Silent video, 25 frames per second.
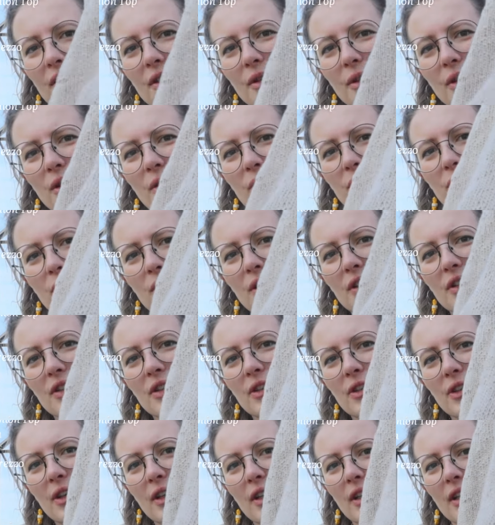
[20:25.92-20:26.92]
I don't know if you can
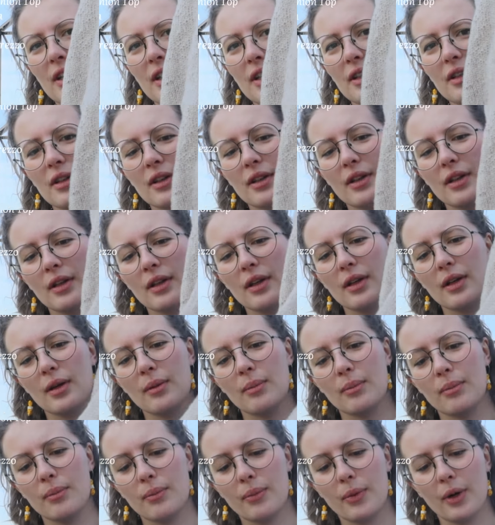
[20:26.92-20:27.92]
see it,
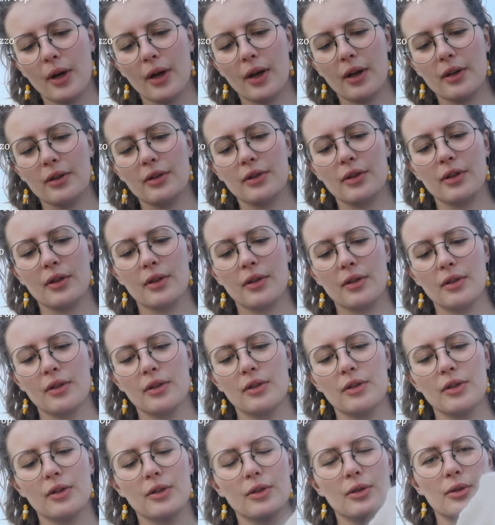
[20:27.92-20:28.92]
but
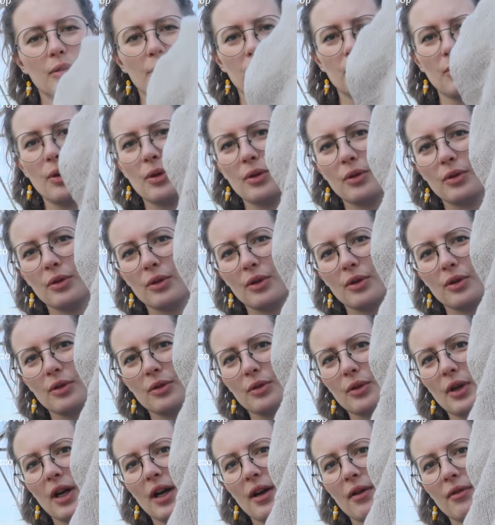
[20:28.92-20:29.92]
you
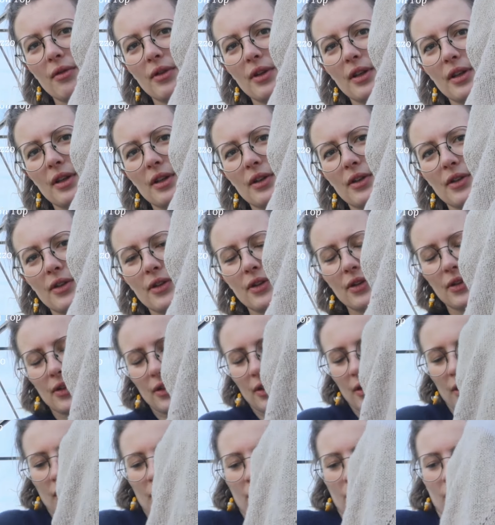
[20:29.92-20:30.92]
you have these
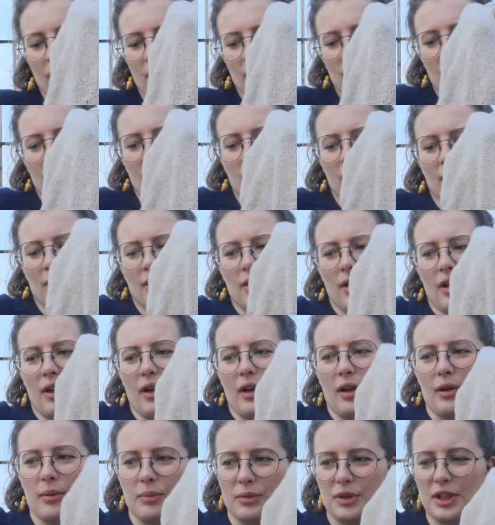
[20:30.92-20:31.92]

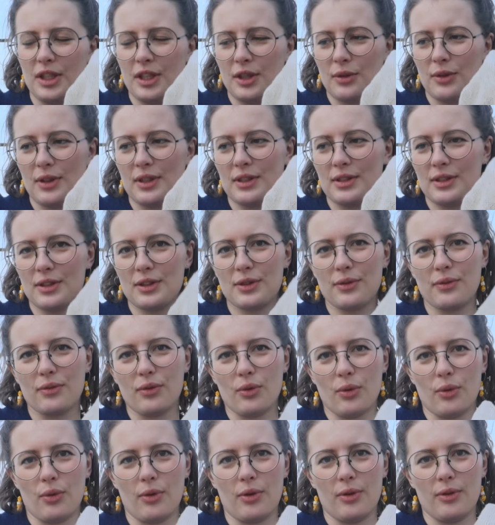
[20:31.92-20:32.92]
um, decreases
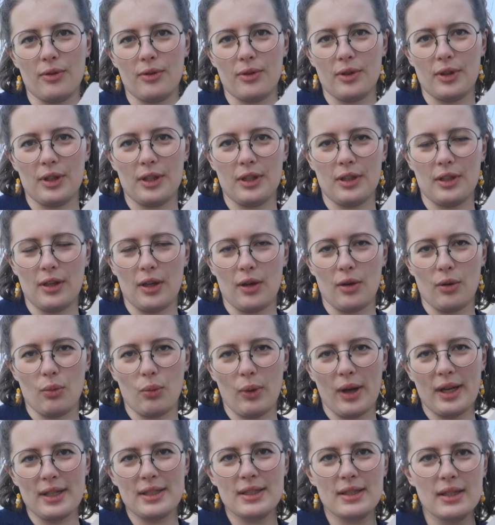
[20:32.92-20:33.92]
for the uh,
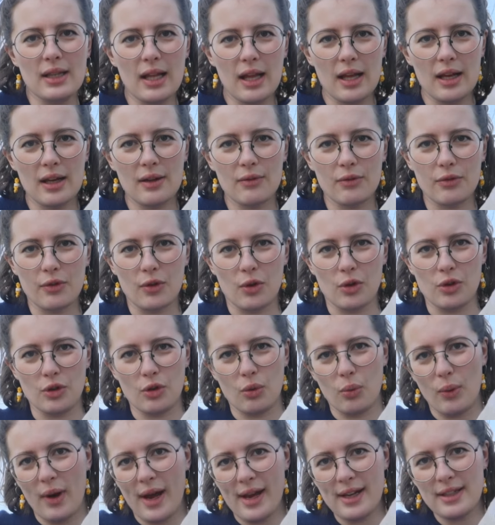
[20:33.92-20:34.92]
waistline, for your
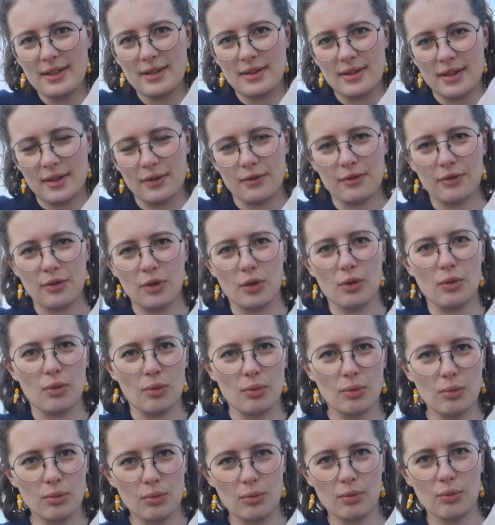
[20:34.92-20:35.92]
waist if
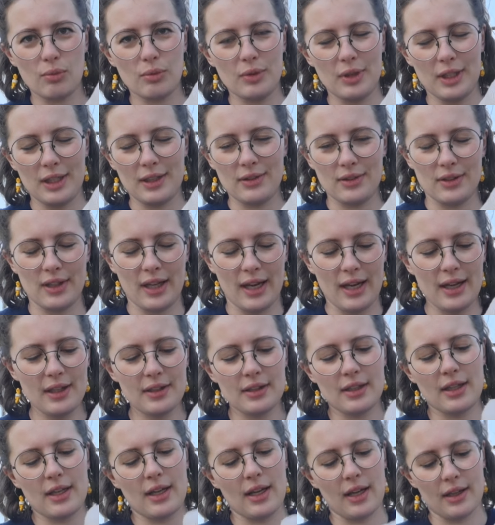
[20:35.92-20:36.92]
you need
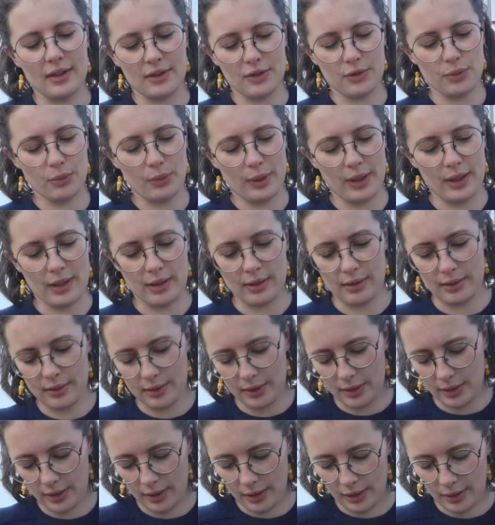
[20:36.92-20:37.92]
that, and as well
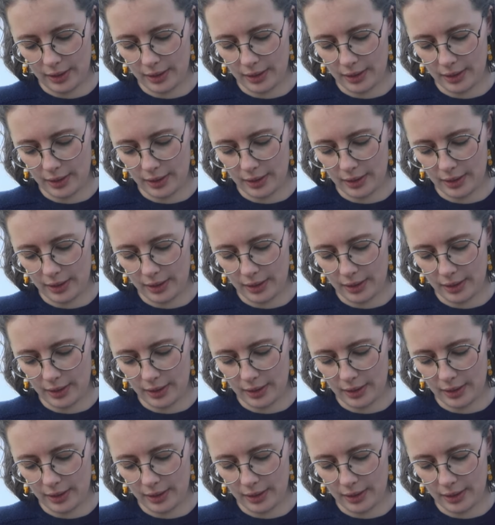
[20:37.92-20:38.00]
uh,